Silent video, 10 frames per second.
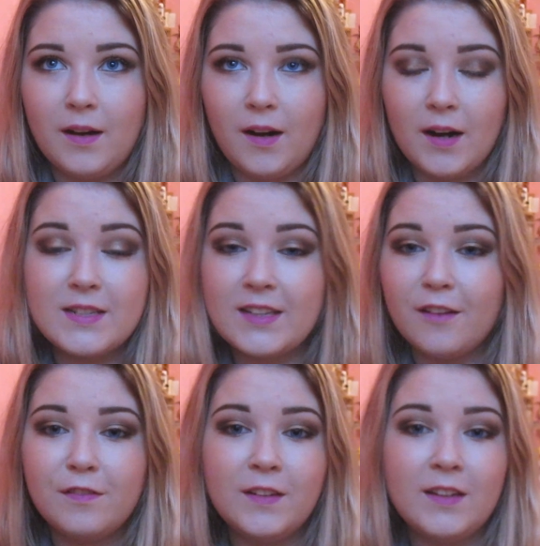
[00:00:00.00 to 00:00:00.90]
I
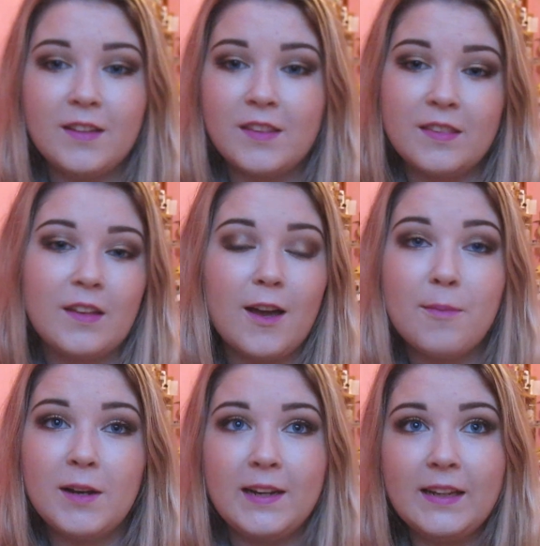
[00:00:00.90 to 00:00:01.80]
definitely I
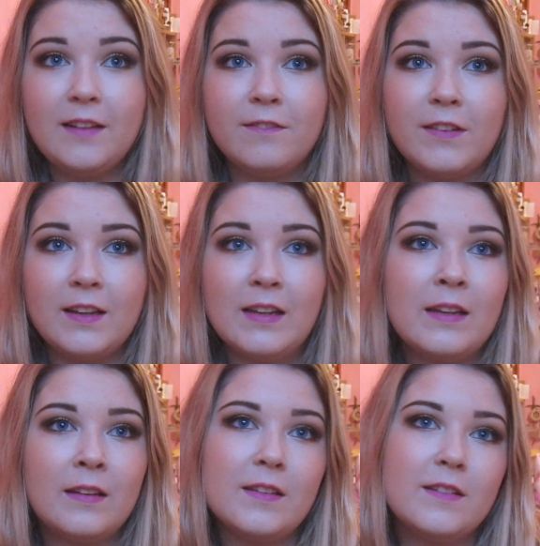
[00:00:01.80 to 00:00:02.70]
believe
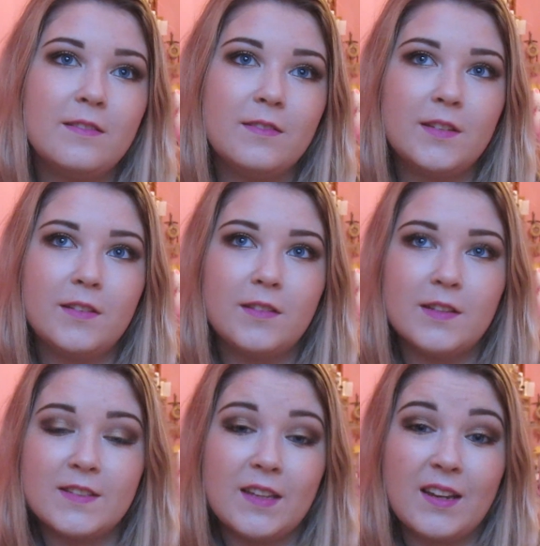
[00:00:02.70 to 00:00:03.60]
in the
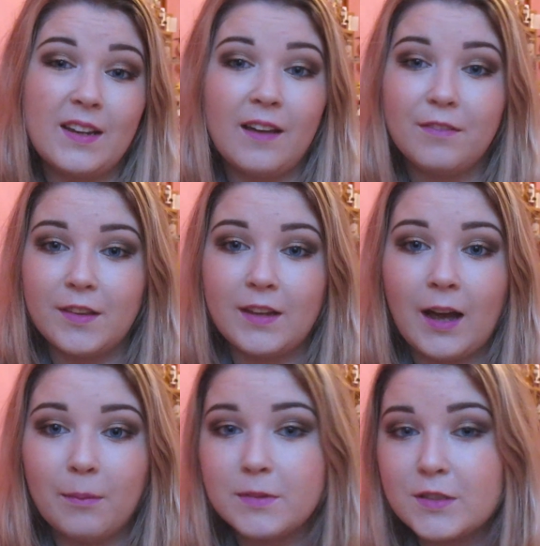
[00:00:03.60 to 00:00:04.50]
saying everything
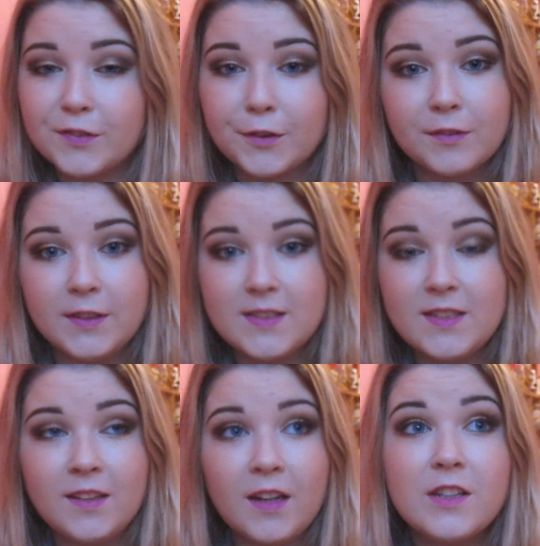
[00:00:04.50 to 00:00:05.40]
happens for a
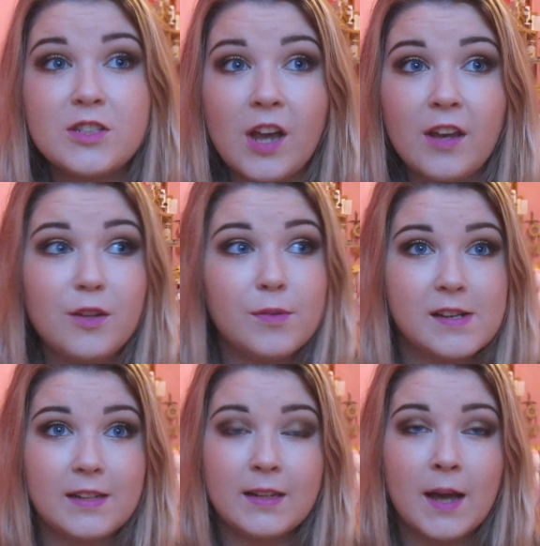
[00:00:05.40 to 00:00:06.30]
reason. I
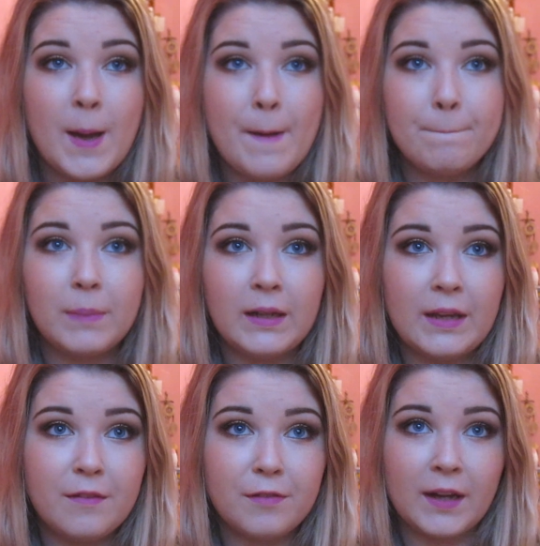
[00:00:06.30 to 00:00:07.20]
genuinely
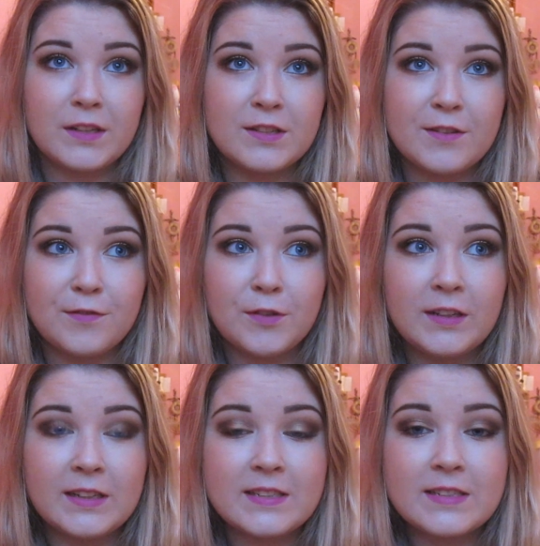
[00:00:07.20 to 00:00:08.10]
believe that to the
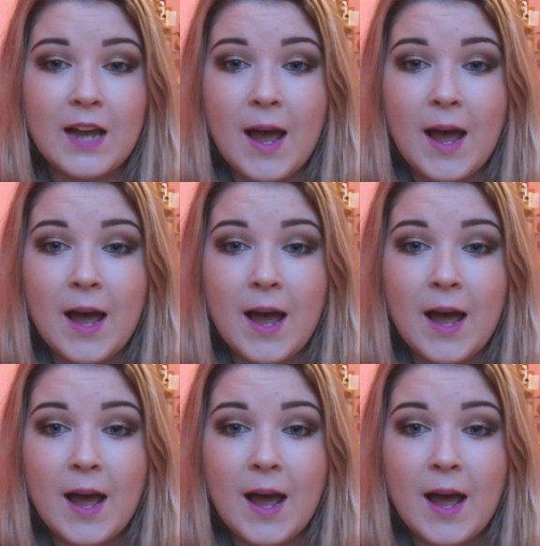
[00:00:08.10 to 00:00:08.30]
fullest.